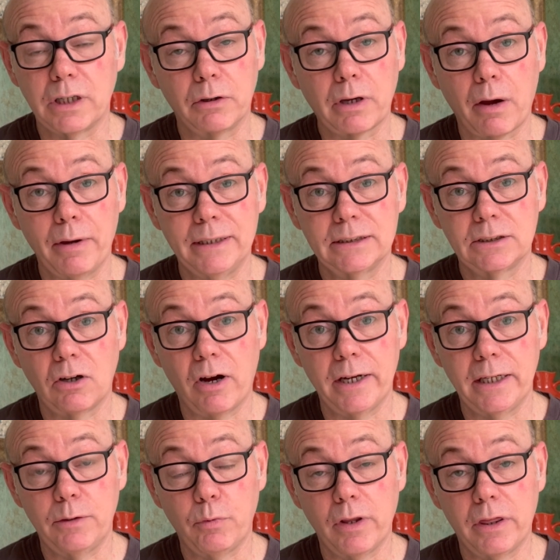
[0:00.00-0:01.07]

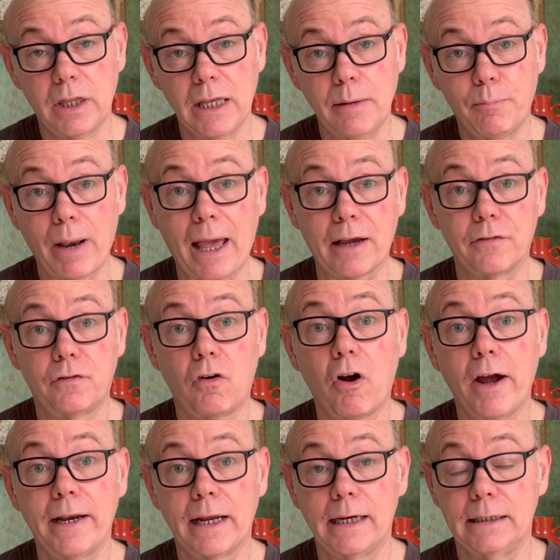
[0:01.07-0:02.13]
coincided with the Black
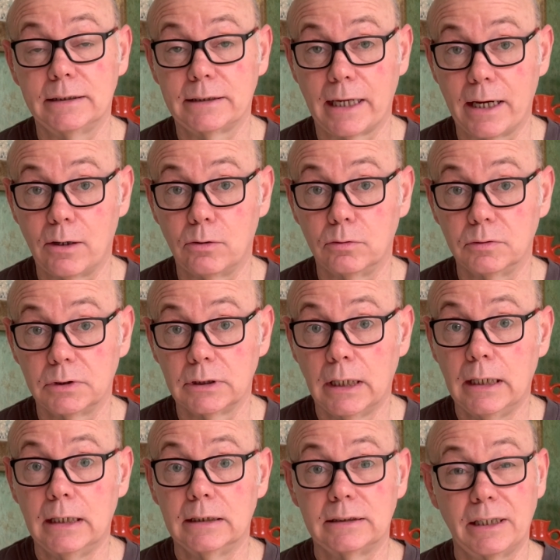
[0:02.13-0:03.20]
Friday sales.
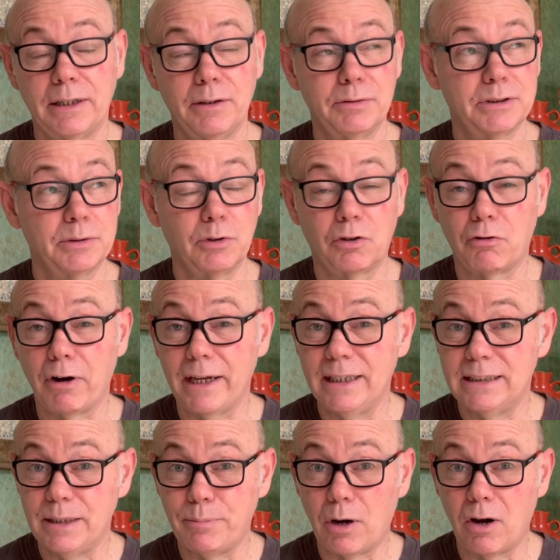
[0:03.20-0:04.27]
So there were some
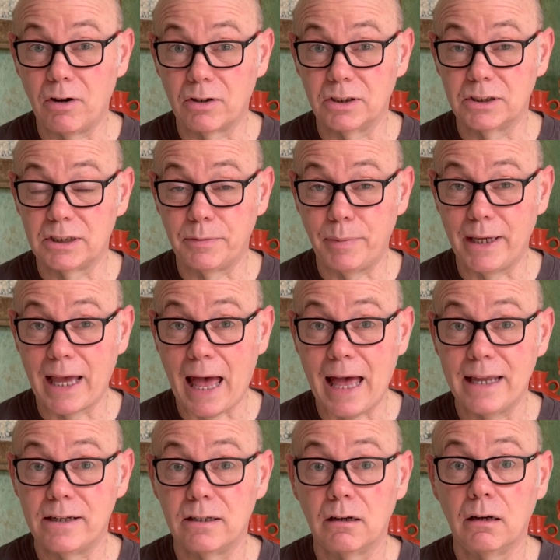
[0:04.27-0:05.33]
crazy bargains to be
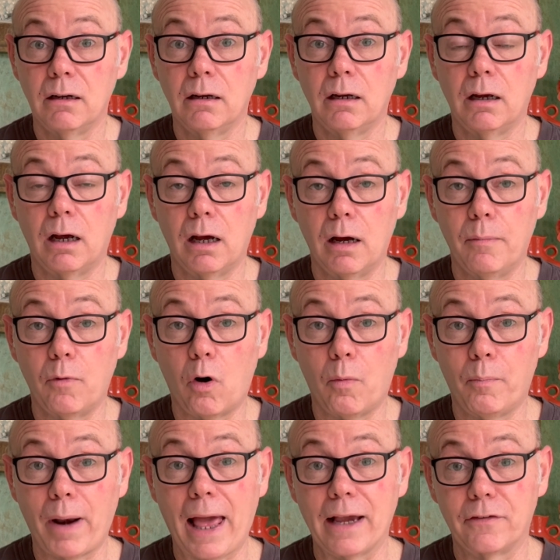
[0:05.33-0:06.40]
had on
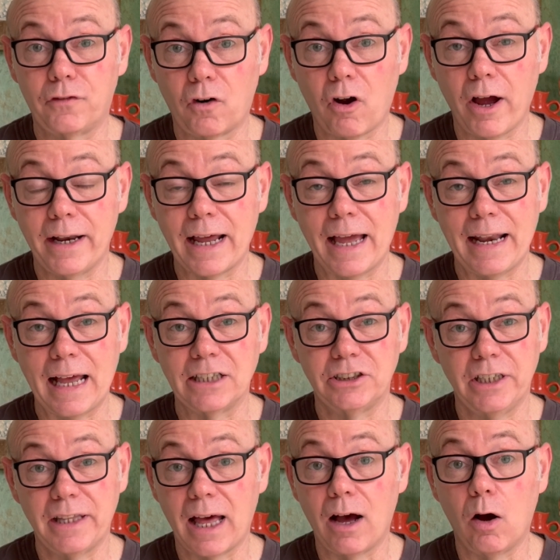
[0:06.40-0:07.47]
Black Friday, and
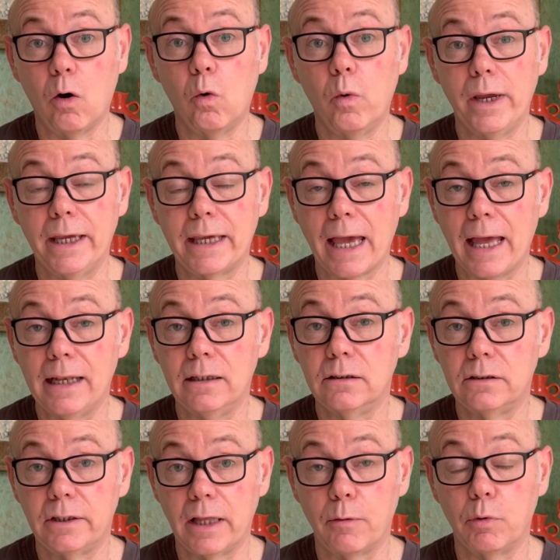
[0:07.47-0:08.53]
actually that whole
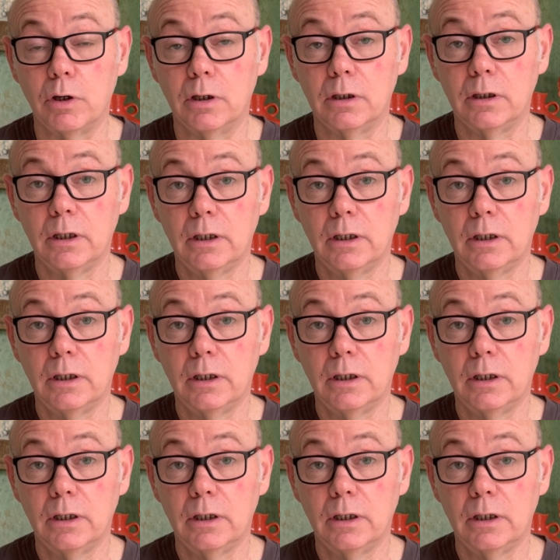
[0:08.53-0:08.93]
weekend there were